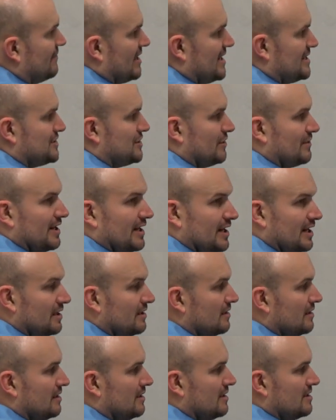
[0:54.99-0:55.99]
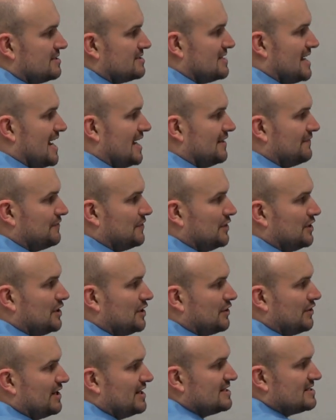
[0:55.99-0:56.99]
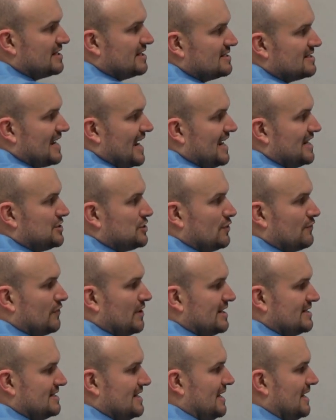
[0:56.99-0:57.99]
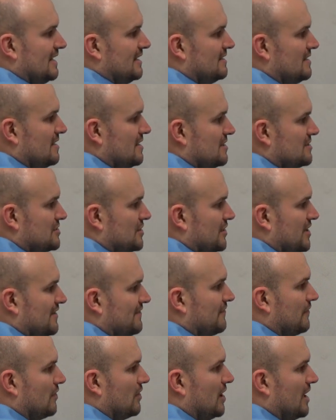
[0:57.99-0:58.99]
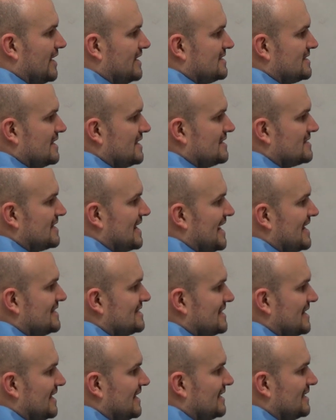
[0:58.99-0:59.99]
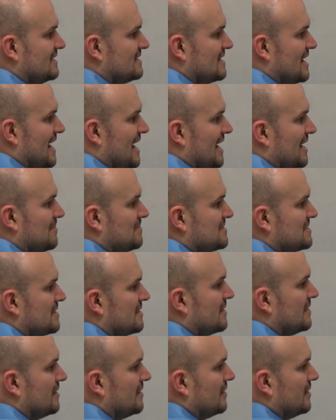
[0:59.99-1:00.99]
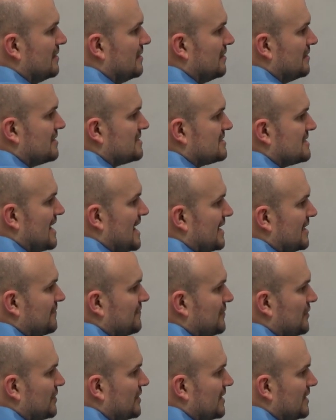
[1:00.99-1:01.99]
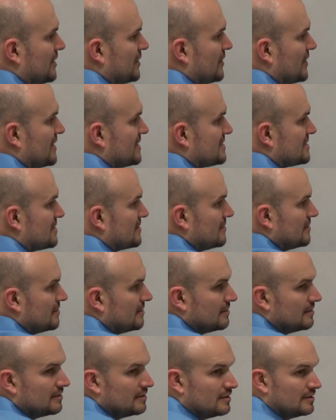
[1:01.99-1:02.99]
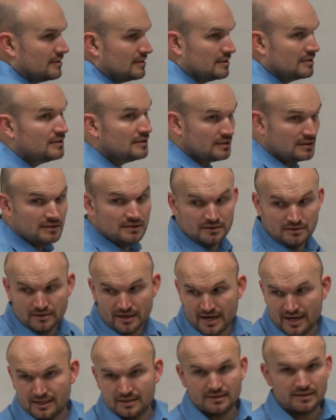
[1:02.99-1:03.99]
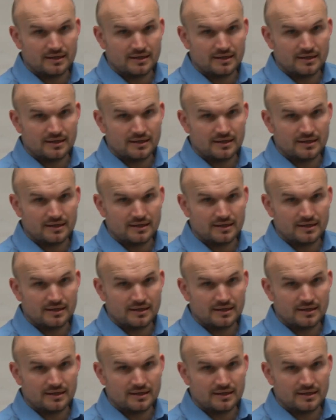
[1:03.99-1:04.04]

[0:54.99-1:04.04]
ratio here, Sine of 30 degrees is h over 18. So therefore, height is 18 times the sine of 30 degrees. Right?